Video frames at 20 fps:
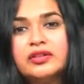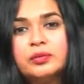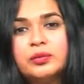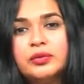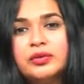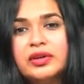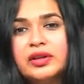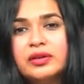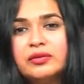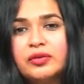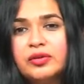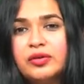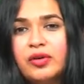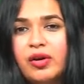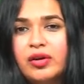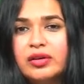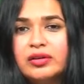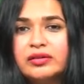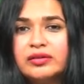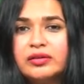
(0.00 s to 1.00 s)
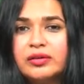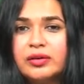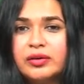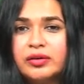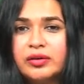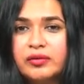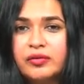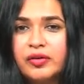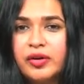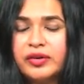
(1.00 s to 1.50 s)
Spooner was
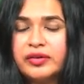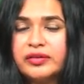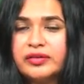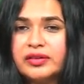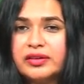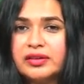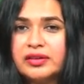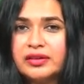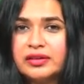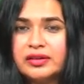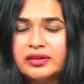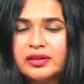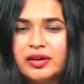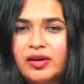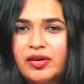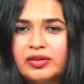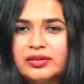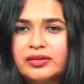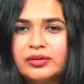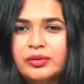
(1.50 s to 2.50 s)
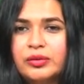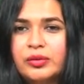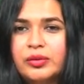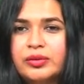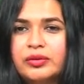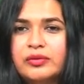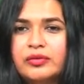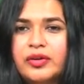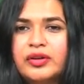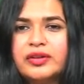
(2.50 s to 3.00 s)
also
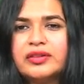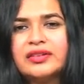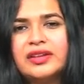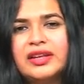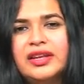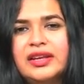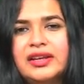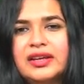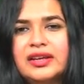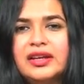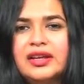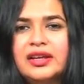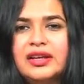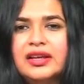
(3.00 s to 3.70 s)
known for saying